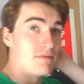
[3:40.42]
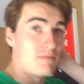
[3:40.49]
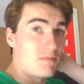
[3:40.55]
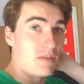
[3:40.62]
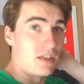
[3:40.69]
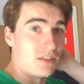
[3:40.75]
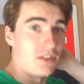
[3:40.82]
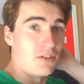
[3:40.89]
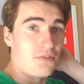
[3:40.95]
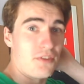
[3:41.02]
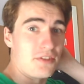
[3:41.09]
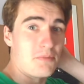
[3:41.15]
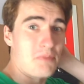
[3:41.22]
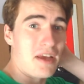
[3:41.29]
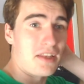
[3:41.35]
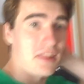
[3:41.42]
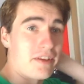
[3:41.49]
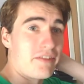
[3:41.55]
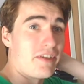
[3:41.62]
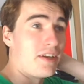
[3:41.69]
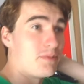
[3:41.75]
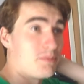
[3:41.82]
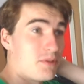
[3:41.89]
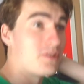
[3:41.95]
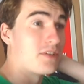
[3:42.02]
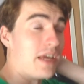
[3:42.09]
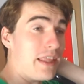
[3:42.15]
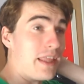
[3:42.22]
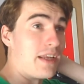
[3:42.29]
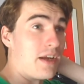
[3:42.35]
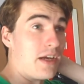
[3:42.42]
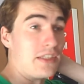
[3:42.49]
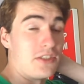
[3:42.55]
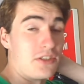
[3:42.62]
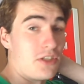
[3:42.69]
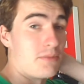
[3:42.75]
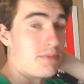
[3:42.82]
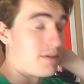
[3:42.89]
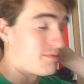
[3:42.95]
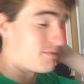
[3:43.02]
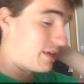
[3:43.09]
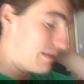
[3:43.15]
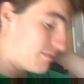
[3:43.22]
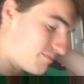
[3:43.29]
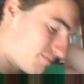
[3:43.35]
know if that's a bad thing really, just saying that now. I just did that, yeah.